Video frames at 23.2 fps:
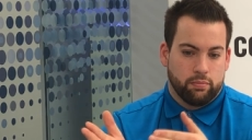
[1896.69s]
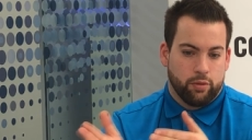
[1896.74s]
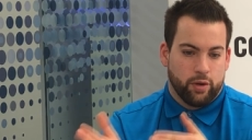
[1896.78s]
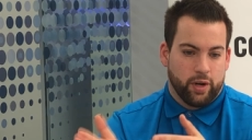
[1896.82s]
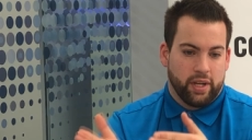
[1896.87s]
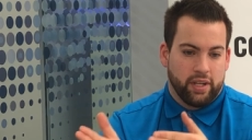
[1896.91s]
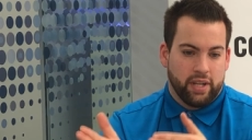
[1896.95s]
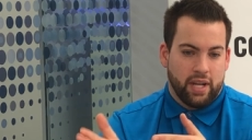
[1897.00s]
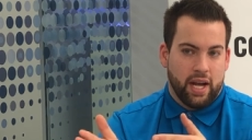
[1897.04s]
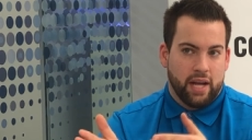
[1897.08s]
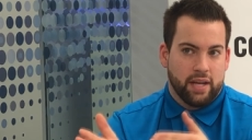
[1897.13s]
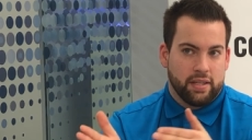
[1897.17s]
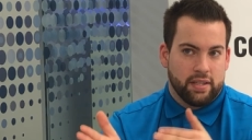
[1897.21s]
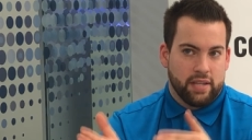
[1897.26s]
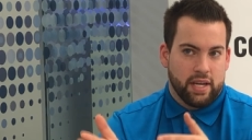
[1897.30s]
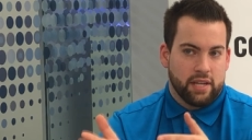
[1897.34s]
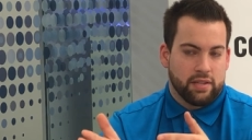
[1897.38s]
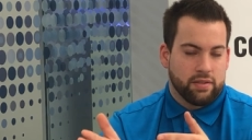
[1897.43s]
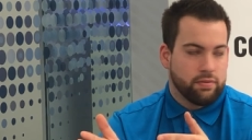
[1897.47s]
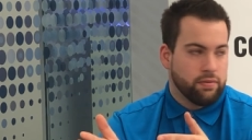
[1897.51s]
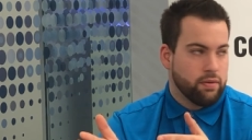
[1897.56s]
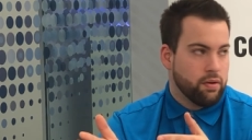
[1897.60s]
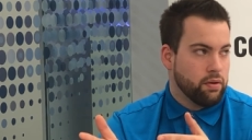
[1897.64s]
bring that
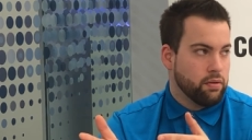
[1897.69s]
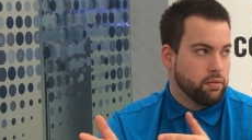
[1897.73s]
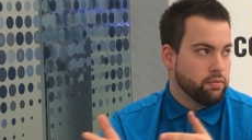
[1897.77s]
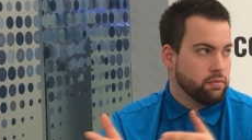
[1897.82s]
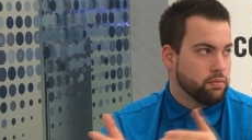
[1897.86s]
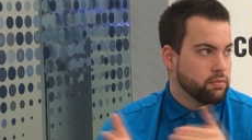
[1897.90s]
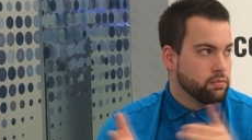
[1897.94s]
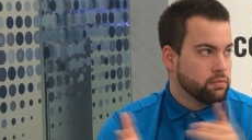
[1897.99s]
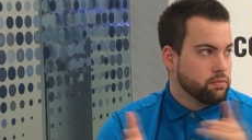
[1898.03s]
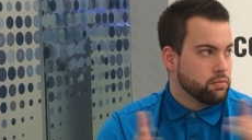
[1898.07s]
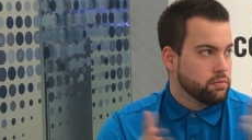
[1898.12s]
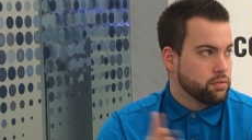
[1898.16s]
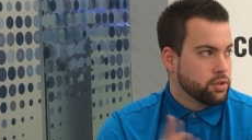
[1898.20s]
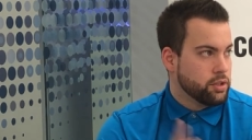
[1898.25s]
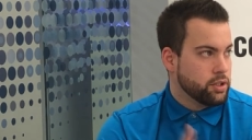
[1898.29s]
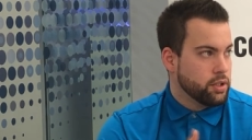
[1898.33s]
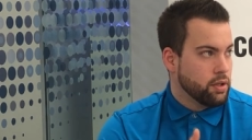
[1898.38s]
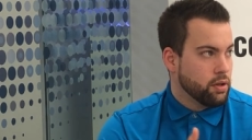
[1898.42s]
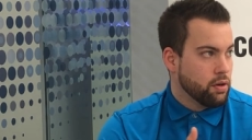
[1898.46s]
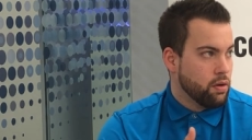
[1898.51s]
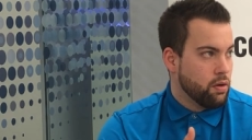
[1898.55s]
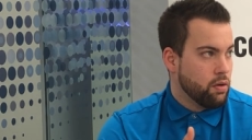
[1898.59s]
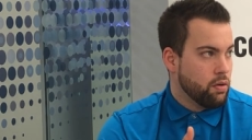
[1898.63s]
desk phone
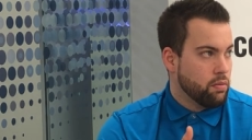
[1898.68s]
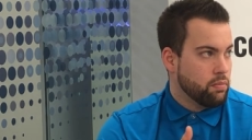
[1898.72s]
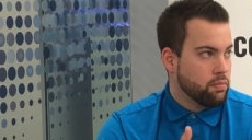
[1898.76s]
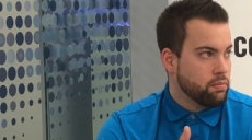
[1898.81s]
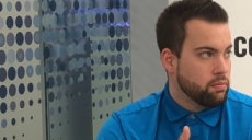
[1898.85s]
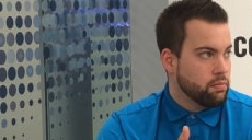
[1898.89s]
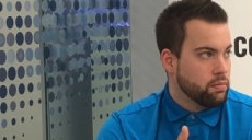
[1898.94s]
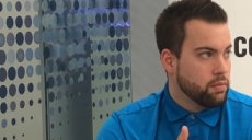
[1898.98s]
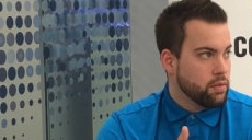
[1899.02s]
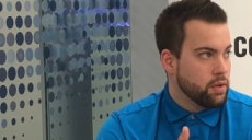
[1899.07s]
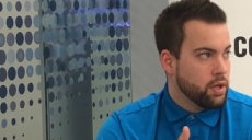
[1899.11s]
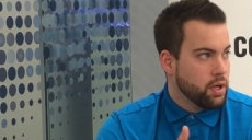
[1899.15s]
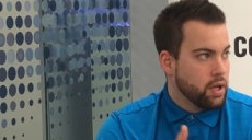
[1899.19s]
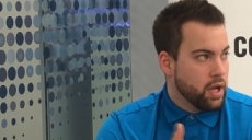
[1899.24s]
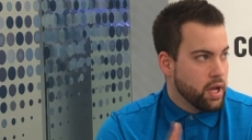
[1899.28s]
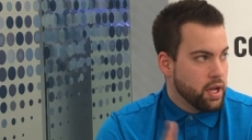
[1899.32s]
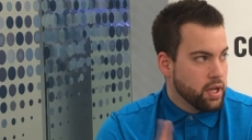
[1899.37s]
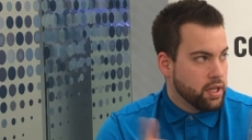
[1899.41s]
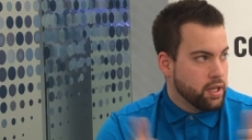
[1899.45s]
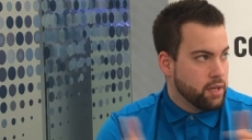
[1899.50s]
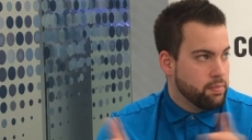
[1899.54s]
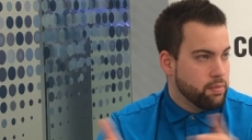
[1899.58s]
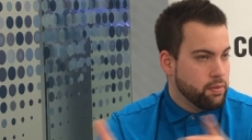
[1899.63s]
to your home
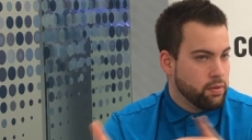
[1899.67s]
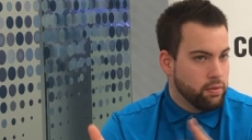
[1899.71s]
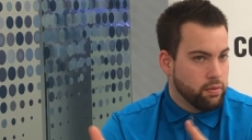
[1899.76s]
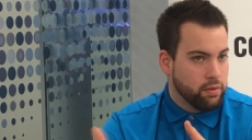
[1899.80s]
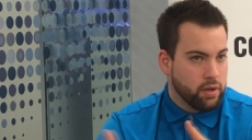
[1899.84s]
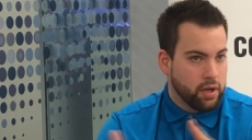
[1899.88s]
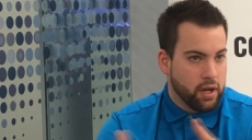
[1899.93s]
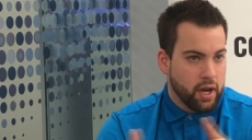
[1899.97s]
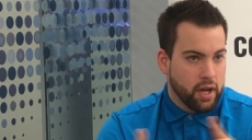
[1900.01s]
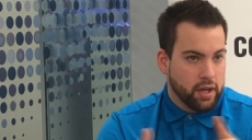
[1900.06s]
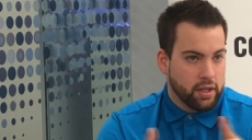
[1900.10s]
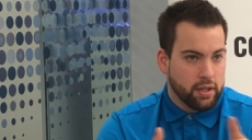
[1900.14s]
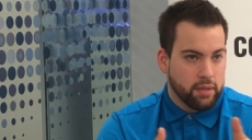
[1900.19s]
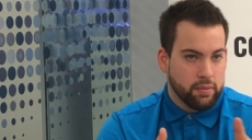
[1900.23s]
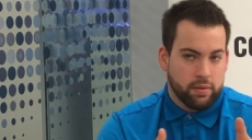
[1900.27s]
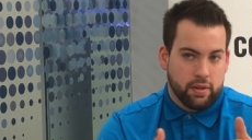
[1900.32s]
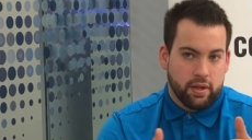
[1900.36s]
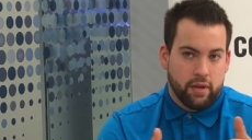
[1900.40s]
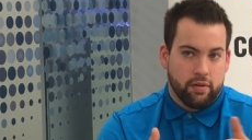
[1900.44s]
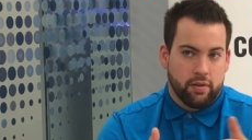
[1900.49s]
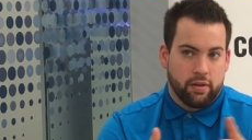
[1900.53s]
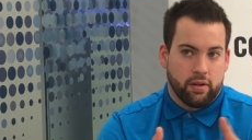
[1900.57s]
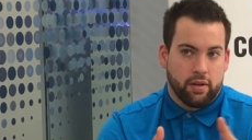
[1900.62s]
and keep you connected
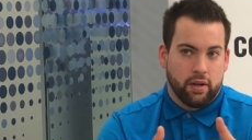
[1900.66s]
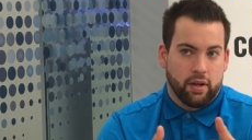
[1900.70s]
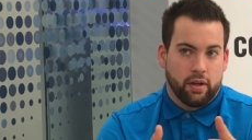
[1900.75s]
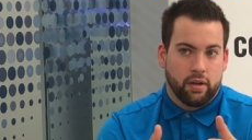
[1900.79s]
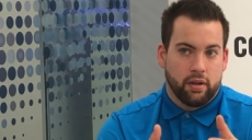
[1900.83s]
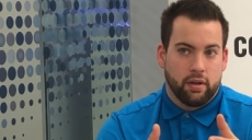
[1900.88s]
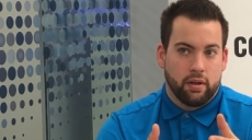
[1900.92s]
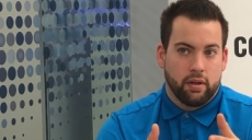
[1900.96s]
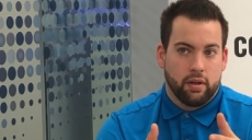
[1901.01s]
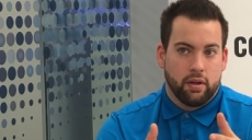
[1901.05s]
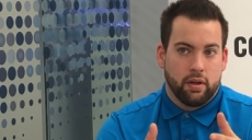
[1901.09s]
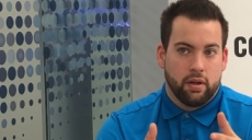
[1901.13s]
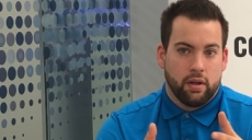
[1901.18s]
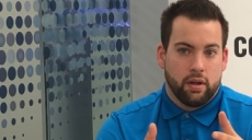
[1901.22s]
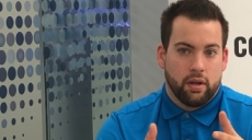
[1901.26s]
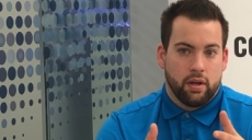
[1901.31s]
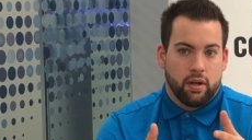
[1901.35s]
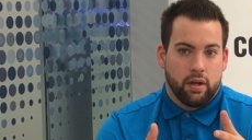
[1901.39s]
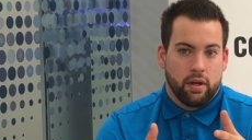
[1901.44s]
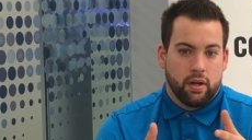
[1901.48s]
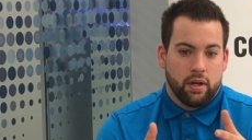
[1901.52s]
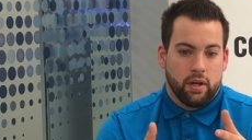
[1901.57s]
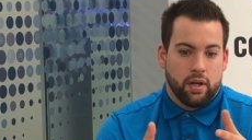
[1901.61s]
with everything
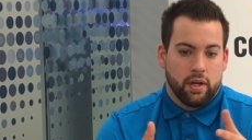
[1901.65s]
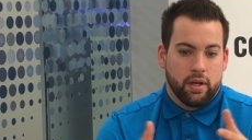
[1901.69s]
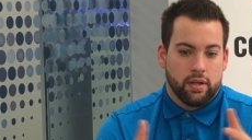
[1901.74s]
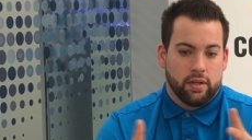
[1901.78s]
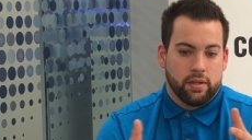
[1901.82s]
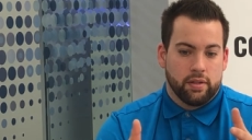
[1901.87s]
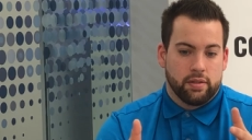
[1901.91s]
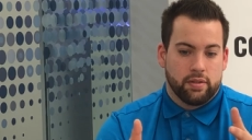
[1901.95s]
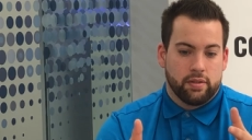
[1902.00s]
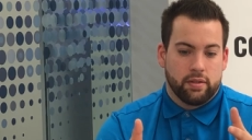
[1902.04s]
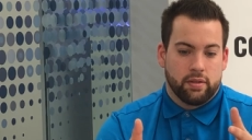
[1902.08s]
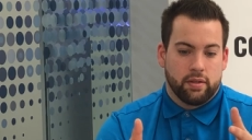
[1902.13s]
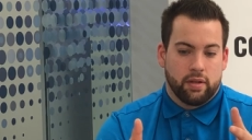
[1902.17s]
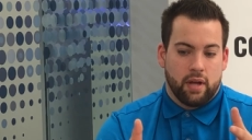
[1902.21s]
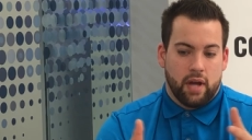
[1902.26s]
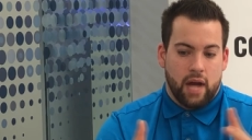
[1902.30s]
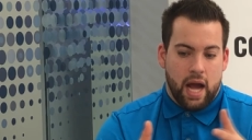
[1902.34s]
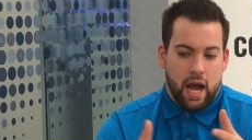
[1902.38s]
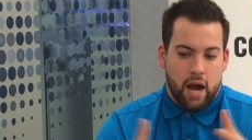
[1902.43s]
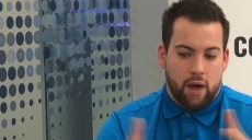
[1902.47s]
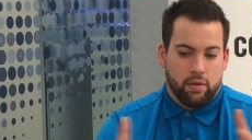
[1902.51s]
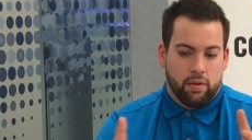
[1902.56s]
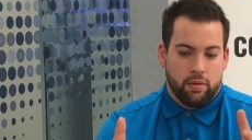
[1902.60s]
is
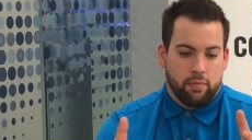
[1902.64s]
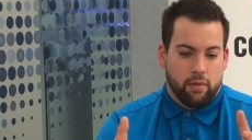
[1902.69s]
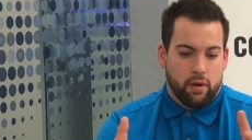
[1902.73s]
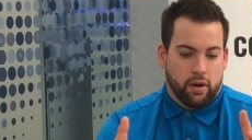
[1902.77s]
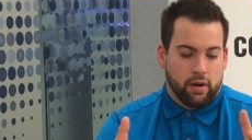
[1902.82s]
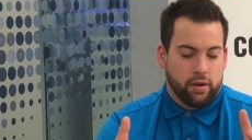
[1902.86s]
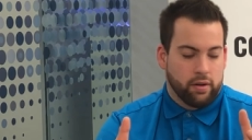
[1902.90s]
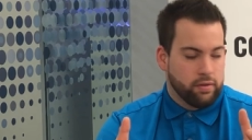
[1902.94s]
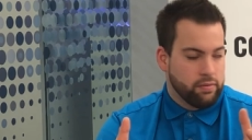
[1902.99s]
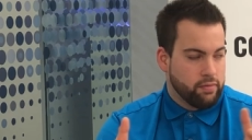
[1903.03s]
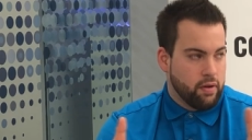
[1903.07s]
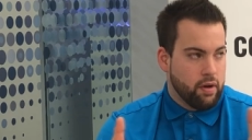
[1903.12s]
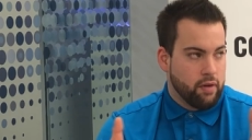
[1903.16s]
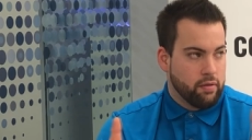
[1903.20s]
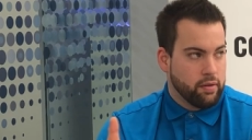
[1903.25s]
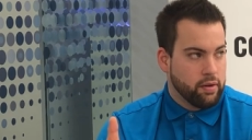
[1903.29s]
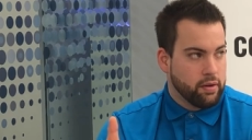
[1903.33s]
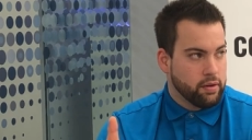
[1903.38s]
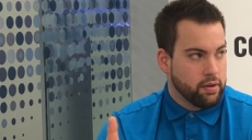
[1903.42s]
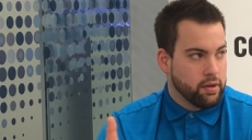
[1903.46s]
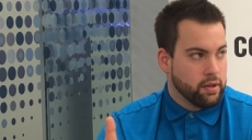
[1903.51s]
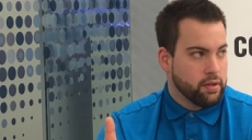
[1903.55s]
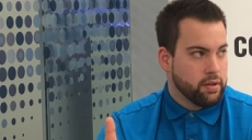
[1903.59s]
how the market is
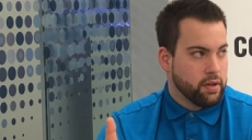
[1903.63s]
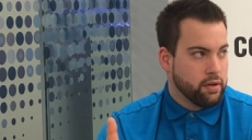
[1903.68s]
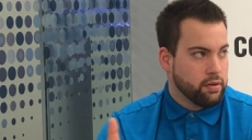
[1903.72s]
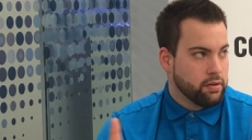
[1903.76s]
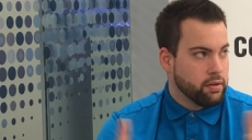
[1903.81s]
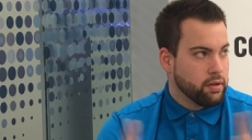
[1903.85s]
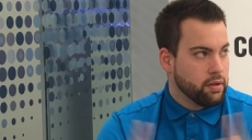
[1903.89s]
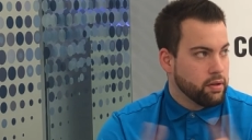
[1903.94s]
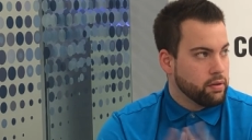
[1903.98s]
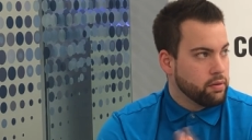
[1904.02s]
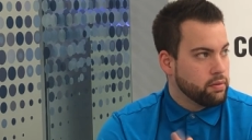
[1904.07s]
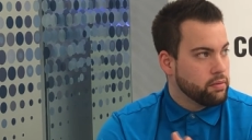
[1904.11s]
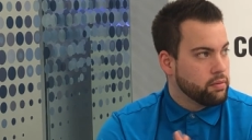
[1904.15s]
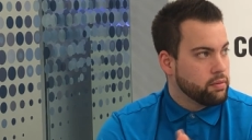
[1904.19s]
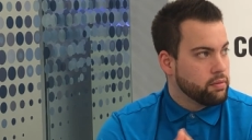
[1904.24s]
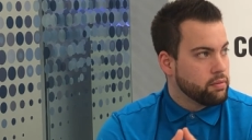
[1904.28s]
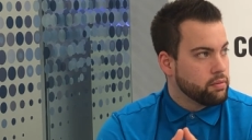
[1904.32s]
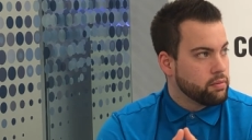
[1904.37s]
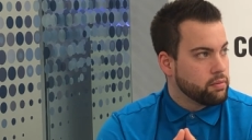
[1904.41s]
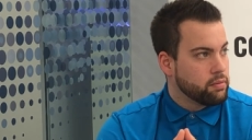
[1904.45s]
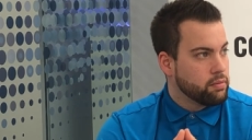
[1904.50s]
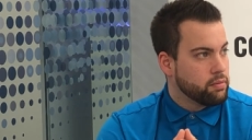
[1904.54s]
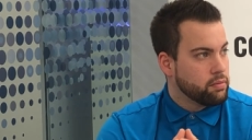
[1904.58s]
evolving, essentially.
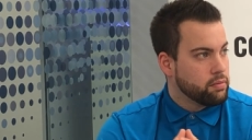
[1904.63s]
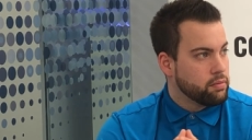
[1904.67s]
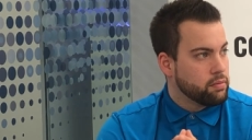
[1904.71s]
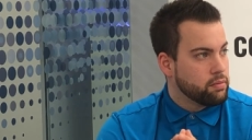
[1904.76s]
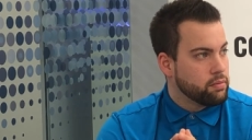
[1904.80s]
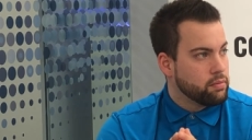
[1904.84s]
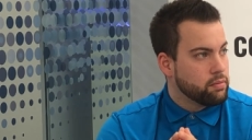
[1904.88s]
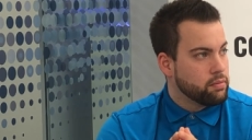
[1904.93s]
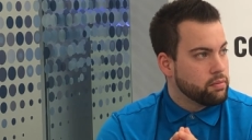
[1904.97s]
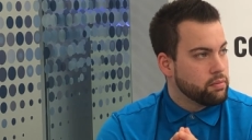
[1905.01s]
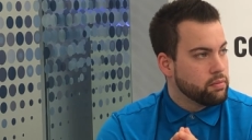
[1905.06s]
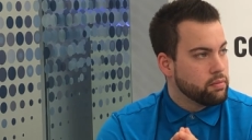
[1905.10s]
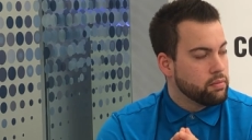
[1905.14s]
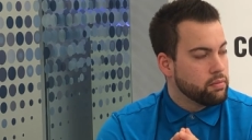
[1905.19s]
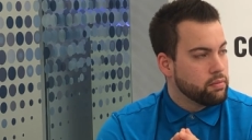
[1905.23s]
Right now.